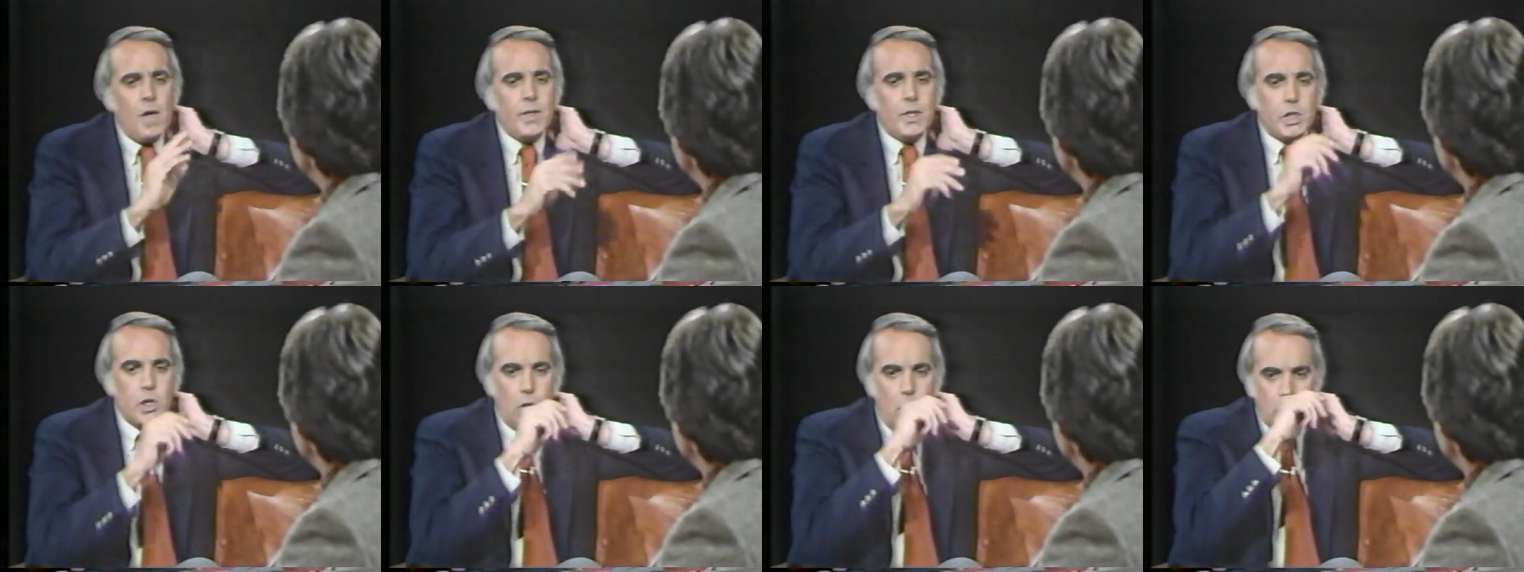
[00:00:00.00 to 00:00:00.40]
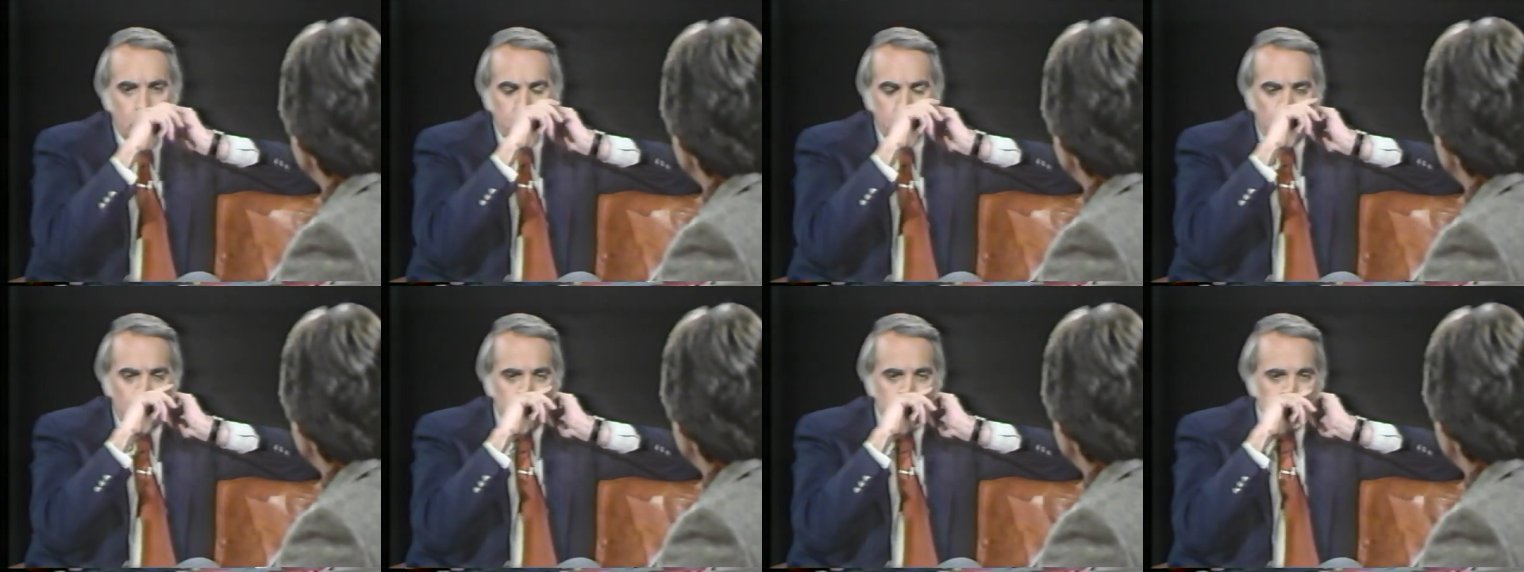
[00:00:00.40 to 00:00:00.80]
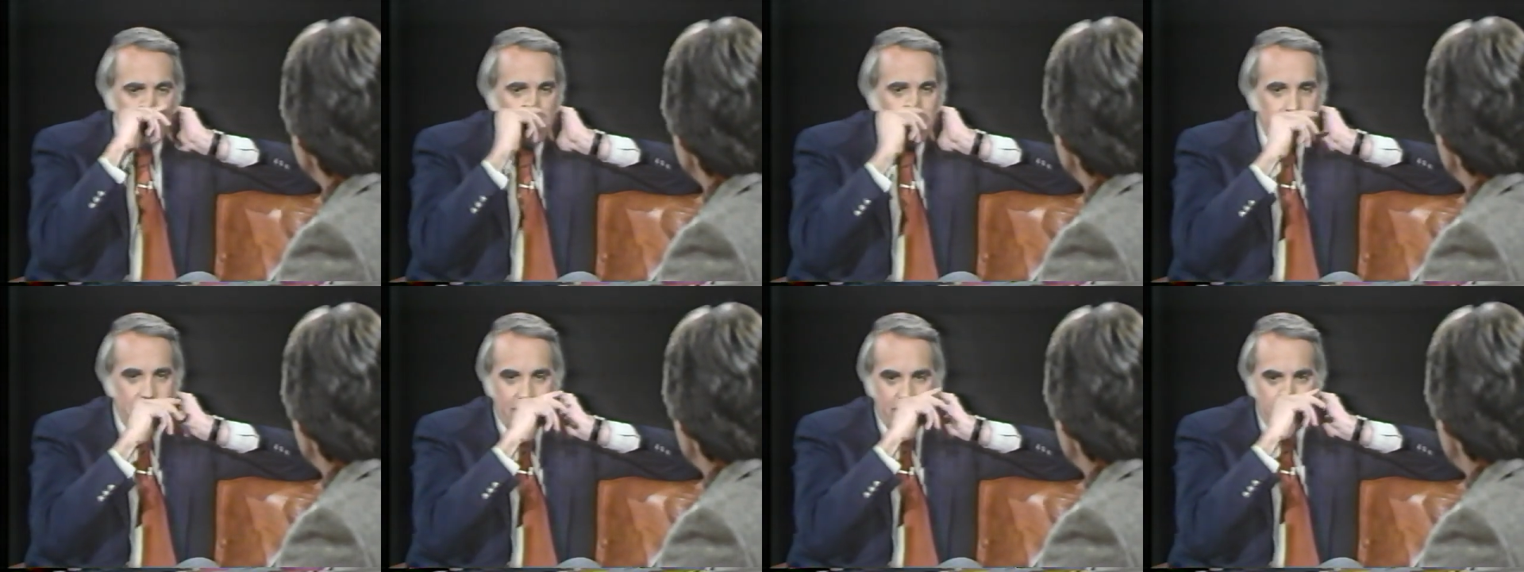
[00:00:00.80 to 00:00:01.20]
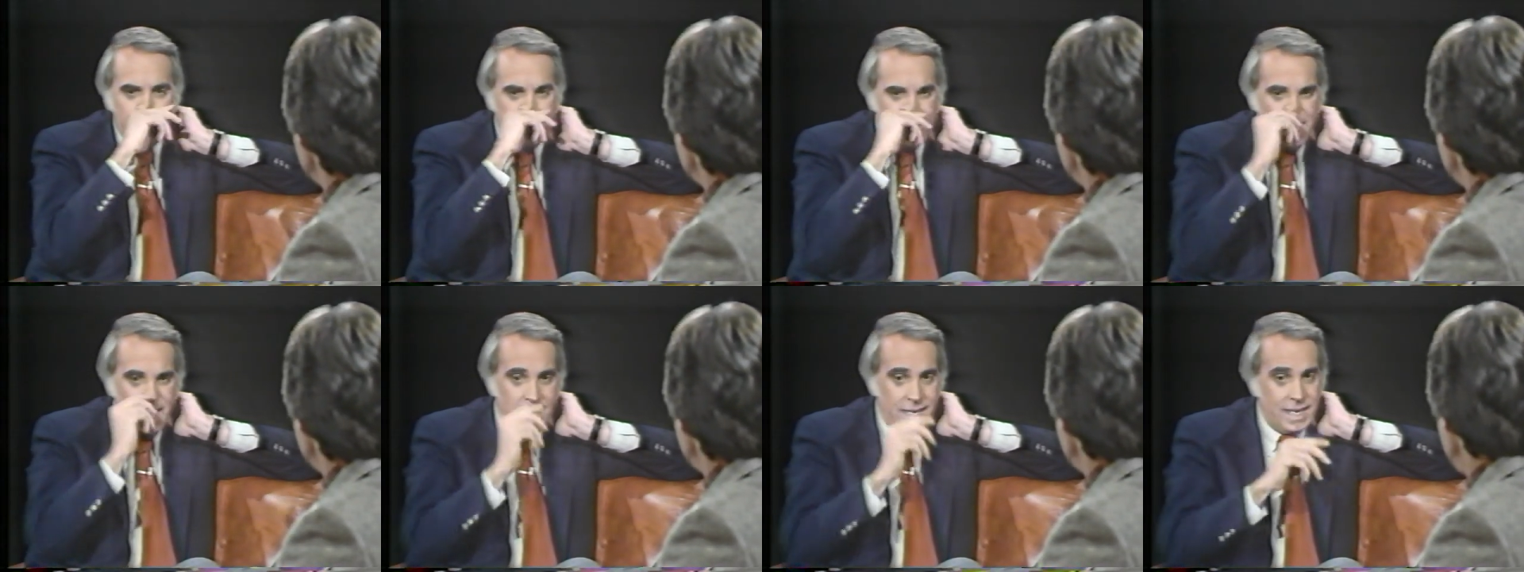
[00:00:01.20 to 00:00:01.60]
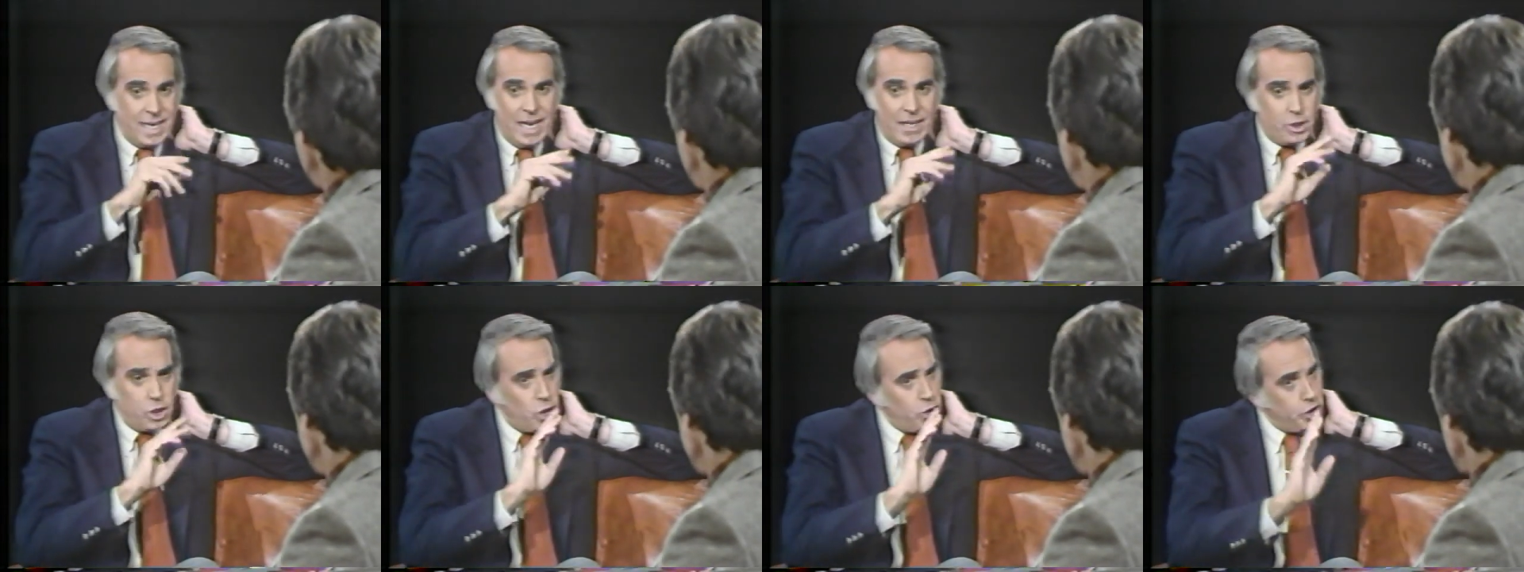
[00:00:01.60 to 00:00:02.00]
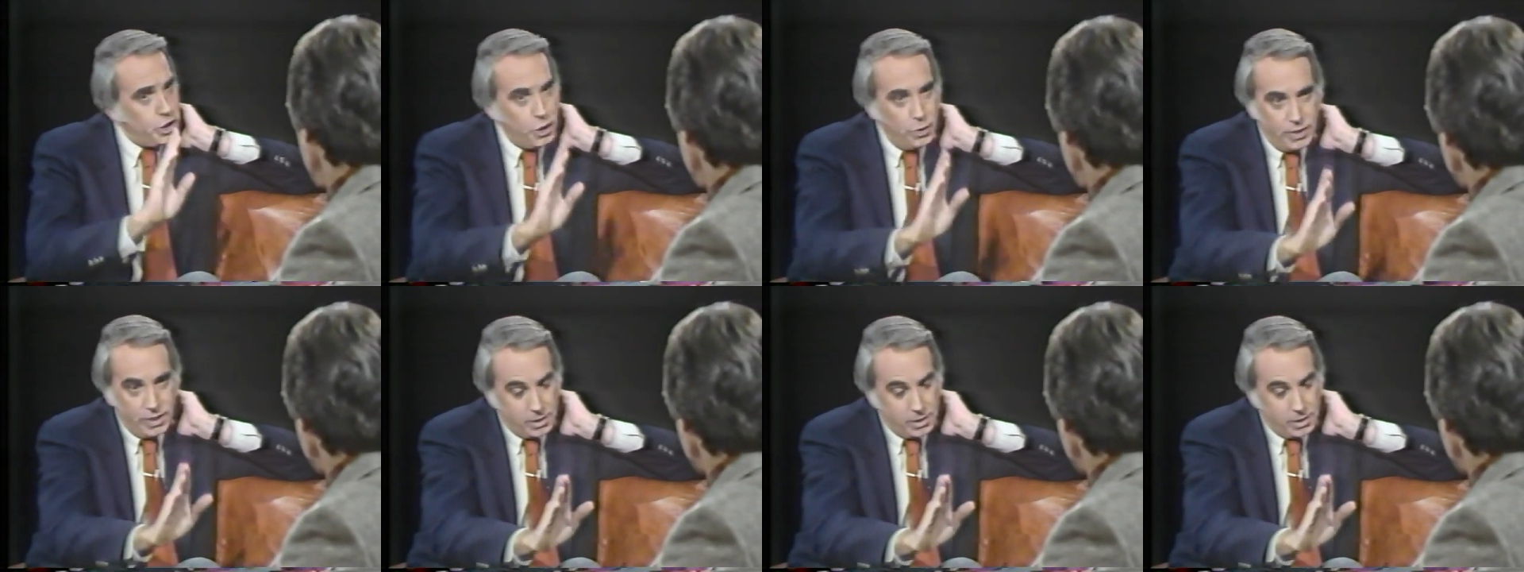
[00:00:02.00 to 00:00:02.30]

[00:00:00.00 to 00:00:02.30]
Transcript: talk shows that you've ever been on, and now don't do